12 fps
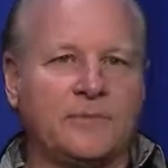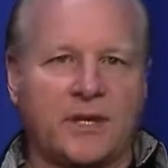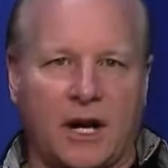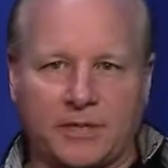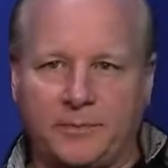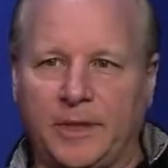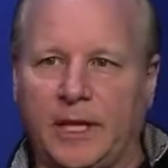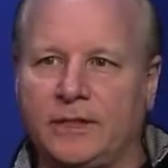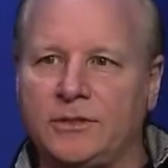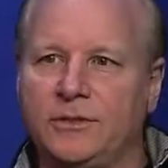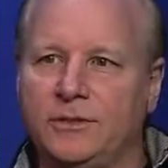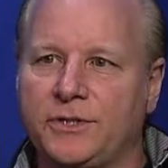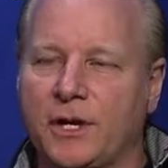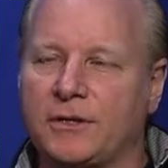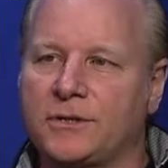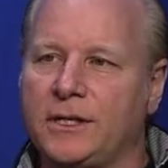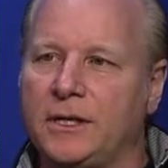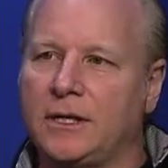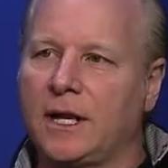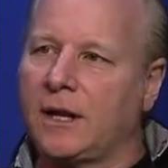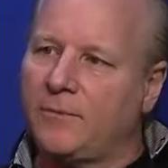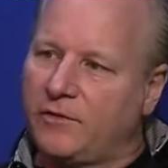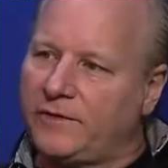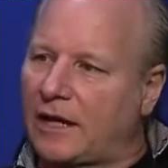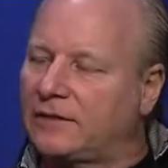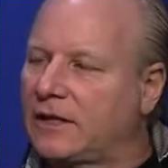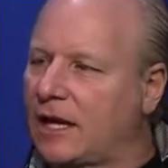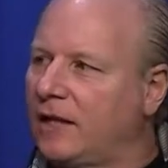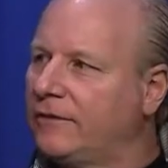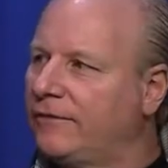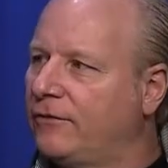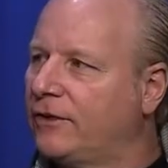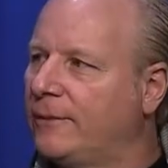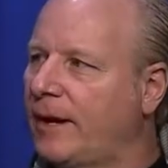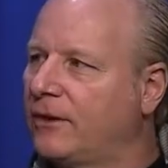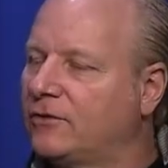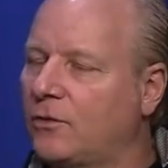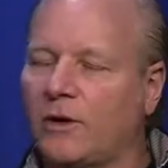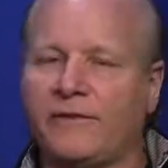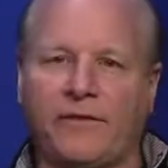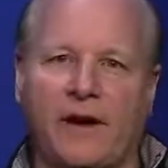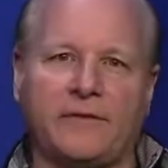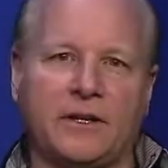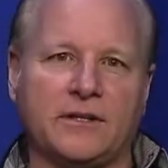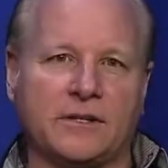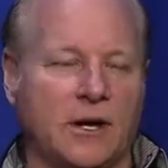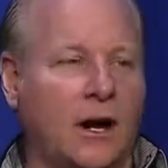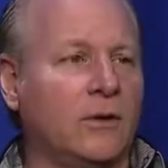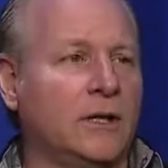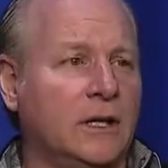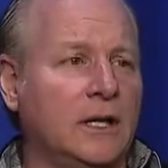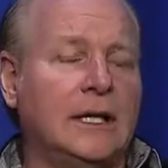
Scotch Plains, New Jersey, and then I moved out to California about 25 years ago, and